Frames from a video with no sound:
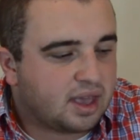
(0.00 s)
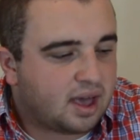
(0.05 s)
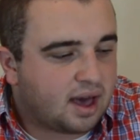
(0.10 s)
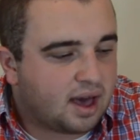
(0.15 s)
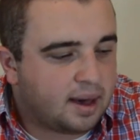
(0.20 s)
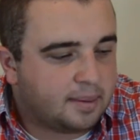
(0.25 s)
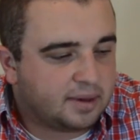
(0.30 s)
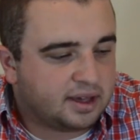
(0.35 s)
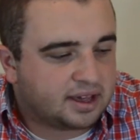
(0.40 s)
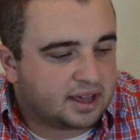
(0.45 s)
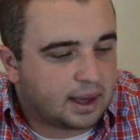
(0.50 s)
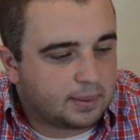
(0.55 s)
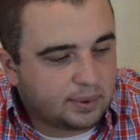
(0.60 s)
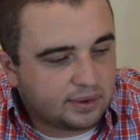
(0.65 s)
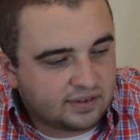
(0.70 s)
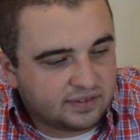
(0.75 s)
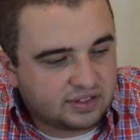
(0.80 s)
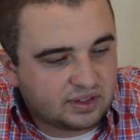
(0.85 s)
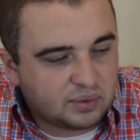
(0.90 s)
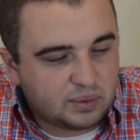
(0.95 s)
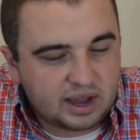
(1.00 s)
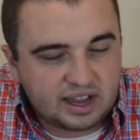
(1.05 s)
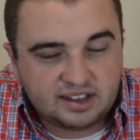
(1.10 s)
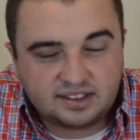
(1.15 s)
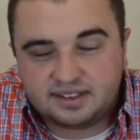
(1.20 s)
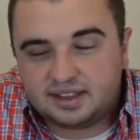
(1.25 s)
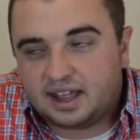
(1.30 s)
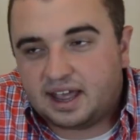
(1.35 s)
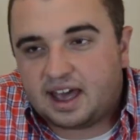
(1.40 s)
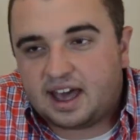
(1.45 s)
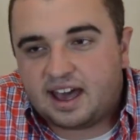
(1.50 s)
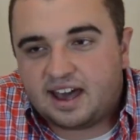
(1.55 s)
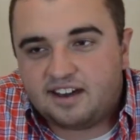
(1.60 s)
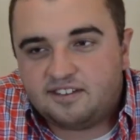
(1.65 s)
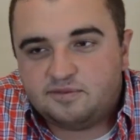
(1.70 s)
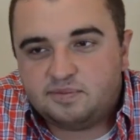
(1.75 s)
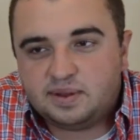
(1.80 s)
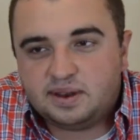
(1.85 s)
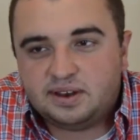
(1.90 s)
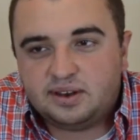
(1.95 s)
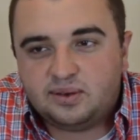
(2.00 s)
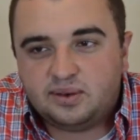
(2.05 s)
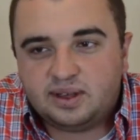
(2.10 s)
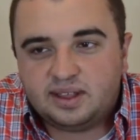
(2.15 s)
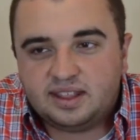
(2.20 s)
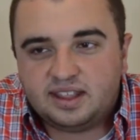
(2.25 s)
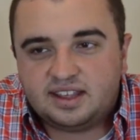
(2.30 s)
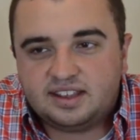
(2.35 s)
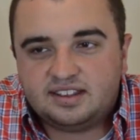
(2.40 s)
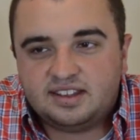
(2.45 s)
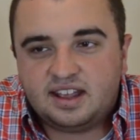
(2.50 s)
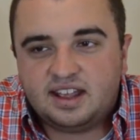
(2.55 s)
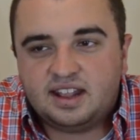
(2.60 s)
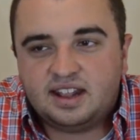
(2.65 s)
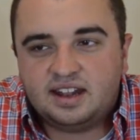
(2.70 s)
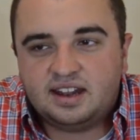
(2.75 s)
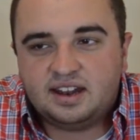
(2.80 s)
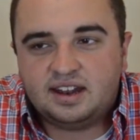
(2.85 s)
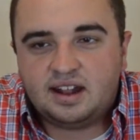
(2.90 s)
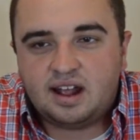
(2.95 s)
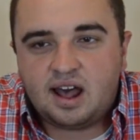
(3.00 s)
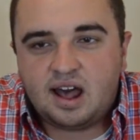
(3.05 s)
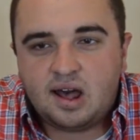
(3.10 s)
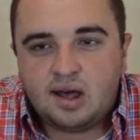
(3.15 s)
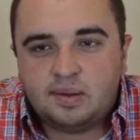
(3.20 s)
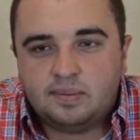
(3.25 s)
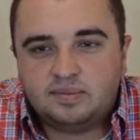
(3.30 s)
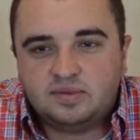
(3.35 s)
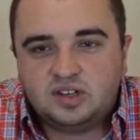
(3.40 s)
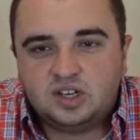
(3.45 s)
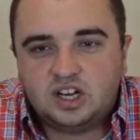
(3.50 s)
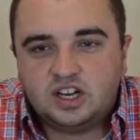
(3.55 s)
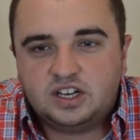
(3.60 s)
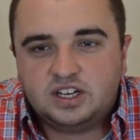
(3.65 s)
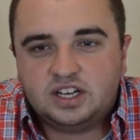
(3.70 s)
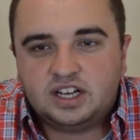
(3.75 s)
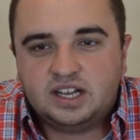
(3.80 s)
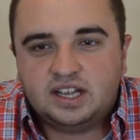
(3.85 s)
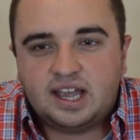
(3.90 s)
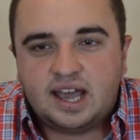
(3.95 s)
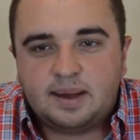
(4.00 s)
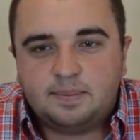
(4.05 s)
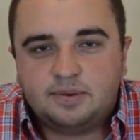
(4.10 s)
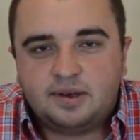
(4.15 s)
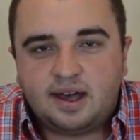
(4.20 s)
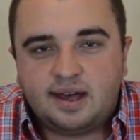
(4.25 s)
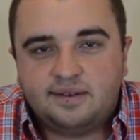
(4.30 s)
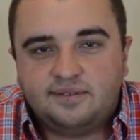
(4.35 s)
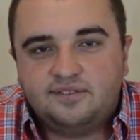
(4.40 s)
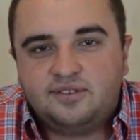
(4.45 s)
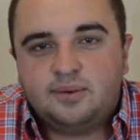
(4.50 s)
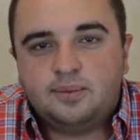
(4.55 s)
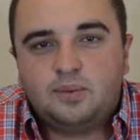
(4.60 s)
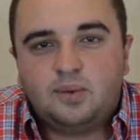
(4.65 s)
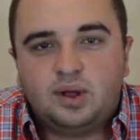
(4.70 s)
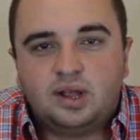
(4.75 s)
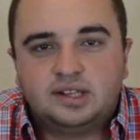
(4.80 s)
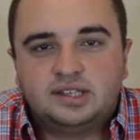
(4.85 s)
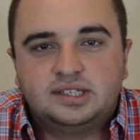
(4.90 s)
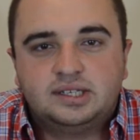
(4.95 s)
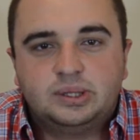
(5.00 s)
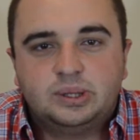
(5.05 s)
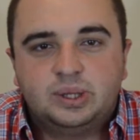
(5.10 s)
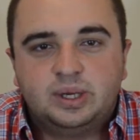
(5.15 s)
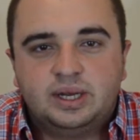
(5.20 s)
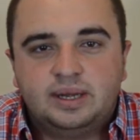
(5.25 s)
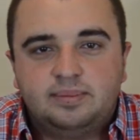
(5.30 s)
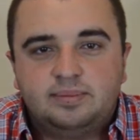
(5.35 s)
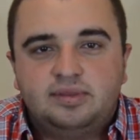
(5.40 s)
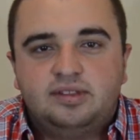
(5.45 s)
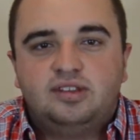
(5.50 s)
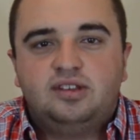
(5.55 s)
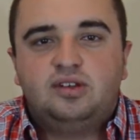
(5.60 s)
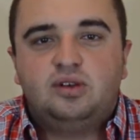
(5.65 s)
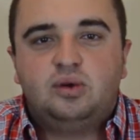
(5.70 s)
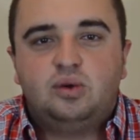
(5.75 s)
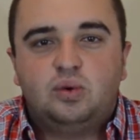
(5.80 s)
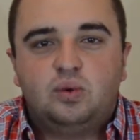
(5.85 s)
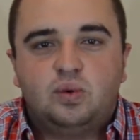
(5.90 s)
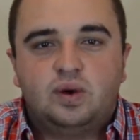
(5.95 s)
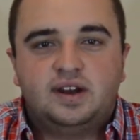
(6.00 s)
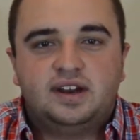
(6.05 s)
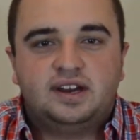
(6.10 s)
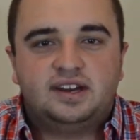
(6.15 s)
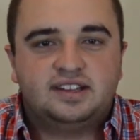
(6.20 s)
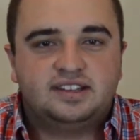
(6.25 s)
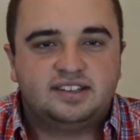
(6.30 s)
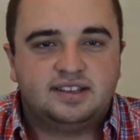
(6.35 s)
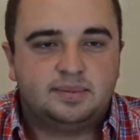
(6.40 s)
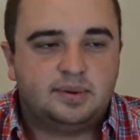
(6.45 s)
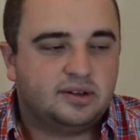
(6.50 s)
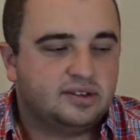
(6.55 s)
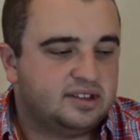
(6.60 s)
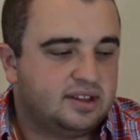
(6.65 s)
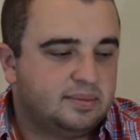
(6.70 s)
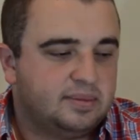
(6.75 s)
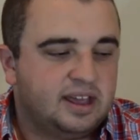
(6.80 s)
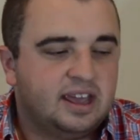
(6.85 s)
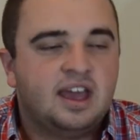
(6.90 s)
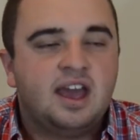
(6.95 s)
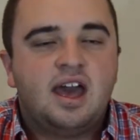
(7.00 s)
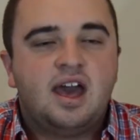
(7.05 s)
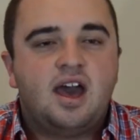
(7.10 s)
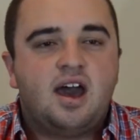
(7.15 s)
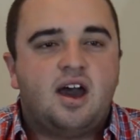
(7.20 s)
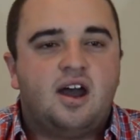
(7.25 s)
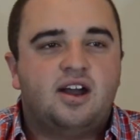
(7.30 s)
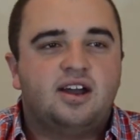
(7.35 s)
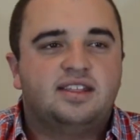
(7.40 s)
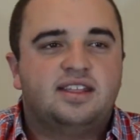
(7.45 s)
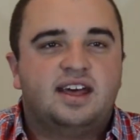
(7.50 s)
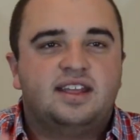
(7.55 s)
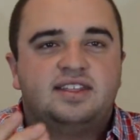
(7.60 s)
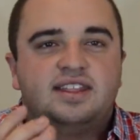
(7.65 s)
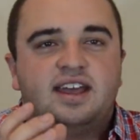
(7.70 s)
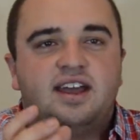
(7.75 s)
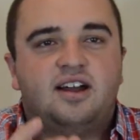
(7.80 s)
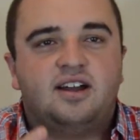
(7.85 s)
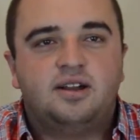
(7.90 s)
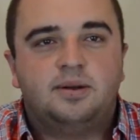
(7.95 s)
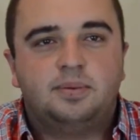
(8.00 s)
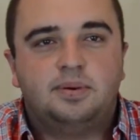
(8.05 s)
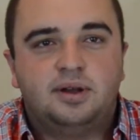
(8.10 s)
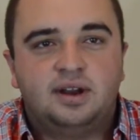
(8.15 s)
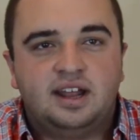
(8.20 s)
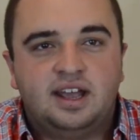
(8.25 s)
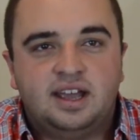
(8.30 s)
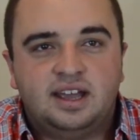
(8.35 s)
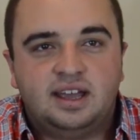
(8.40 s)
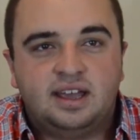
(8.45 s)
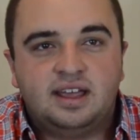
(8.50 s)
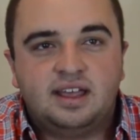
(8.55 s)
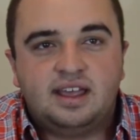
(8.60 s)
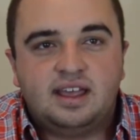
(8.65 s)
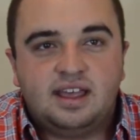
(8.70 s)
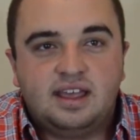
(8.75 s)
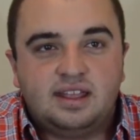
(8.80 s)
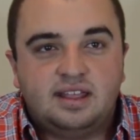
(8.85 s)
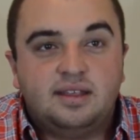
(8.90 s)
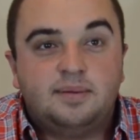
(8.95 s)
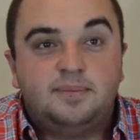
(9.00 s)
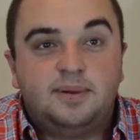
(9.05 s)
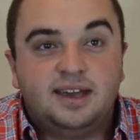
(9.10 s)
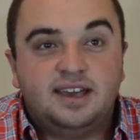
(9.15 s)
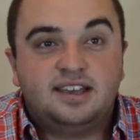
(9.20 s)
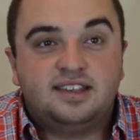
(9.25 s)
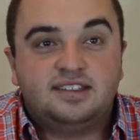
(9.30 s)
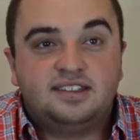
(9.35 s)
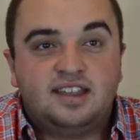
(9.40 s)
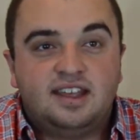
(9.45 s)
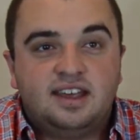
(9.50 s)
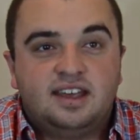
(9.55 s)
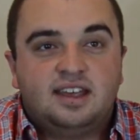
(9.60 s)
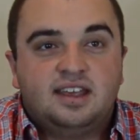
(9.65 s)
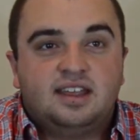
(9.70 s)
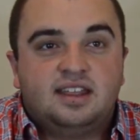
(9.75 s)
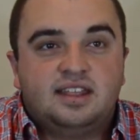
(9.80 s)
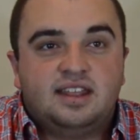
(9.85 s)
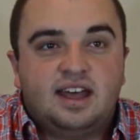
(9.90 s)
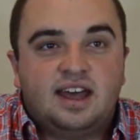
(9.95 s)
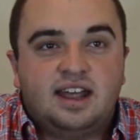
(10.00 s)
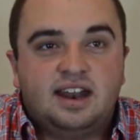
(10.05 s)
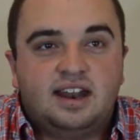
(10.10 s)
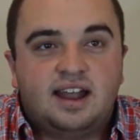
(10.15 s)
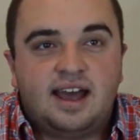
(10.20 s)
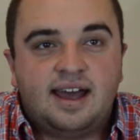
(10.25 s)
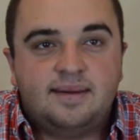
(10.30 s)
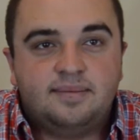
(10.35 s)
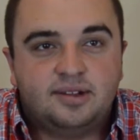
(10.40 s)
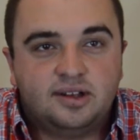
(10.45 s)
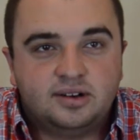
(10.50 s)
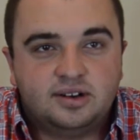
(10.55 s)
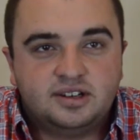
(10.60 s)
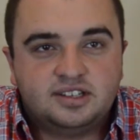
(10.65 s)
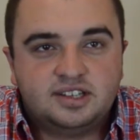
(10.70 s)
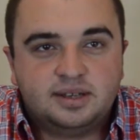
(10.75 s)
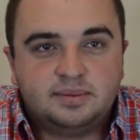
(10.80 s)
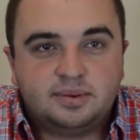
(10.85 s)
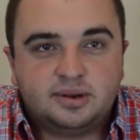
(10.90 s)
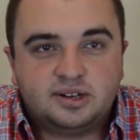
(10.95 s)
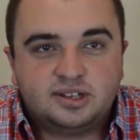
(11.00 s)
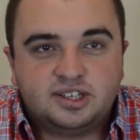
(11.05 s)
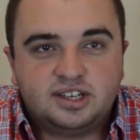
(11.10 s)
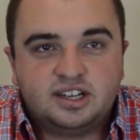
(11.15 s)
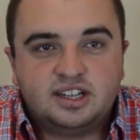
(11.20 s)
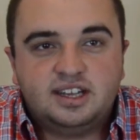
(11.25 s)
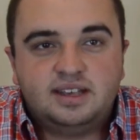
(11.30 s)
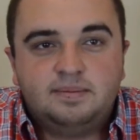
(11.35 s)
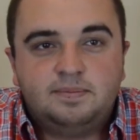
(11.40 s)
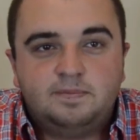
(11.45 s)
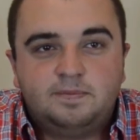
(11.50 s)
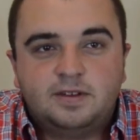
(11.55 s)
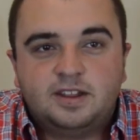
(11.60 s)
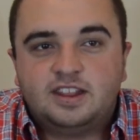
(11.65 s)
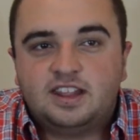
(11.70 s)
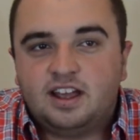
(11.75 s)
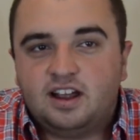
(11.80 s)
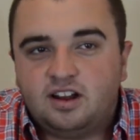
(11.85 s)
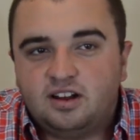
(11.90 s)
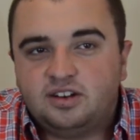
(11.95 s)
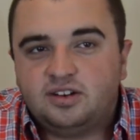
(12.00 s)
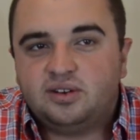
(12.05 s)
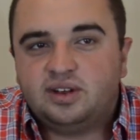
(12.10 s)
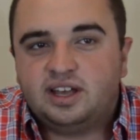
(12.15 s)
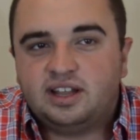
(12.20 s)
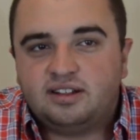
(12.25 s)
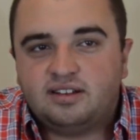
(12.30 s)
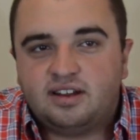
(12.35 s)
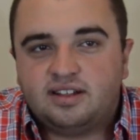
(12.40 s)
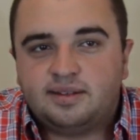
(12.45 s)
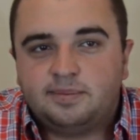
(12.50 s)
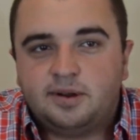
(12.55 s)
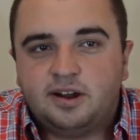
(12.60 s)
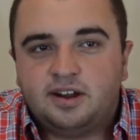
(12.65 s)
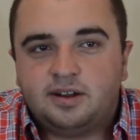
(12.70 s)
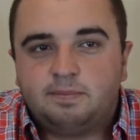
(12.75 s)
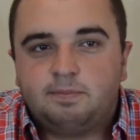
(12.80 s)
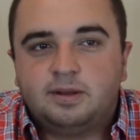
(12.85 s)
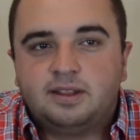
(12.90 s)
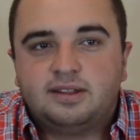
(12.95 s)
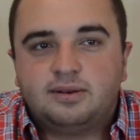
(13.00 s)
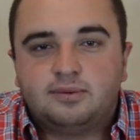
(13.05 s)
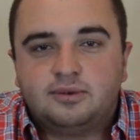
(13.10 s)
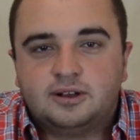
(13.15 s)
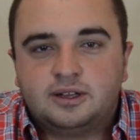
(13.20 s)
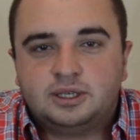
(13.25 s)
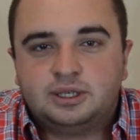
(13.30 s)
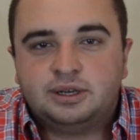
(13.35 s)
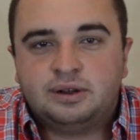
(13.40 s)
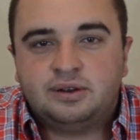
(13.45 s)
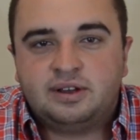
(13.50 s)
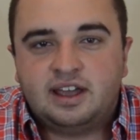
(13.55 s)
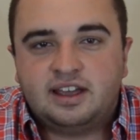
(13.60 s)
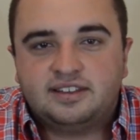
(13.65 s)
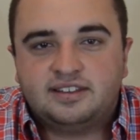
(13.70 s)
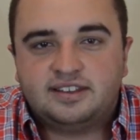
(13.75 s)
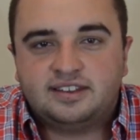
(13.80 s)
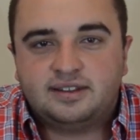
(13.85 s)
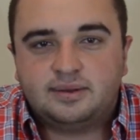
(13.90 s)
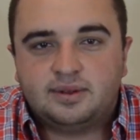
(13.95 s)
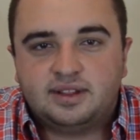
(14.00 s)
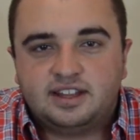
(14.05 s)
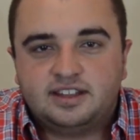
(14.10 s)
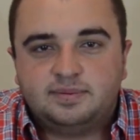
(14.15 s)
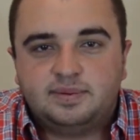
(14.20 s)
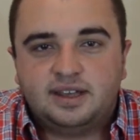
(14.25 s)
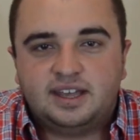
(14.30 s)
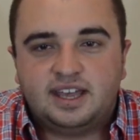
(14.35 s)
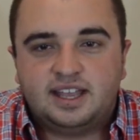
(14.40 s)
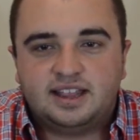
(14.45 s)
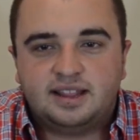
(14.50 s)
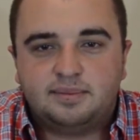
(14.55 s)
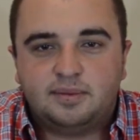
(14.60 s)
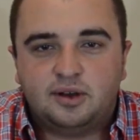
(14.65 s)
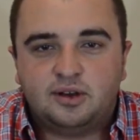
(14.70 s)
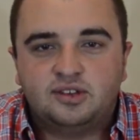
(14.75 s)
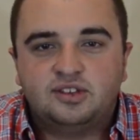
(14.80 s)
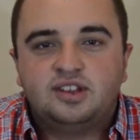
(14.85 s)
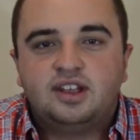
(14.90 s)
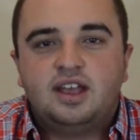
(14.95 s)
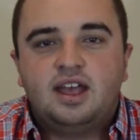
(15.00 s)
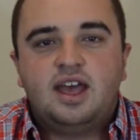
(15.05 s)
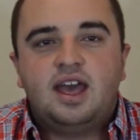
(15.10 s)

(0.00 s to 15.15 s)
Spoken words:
A couple of the ways they have been doing this and changing Epcot from Walt's Dream to what it is supposed to be are that they are putting, the biggest thing that I'm noticing personally, but they are doing it throughout the park, but the World Showcase is the one that's being hit the most.